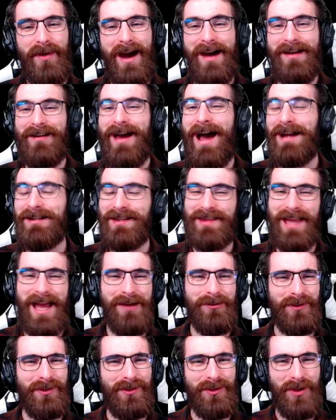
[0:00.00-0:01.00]
I
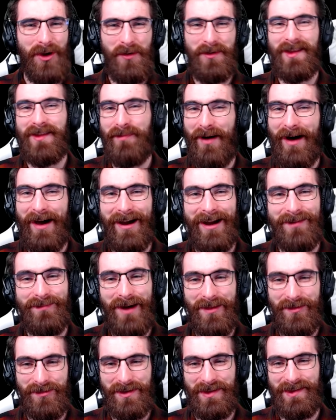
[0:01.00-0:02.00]
was so inspired
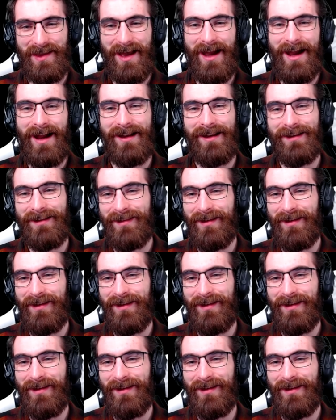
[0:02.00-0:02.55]
by their design,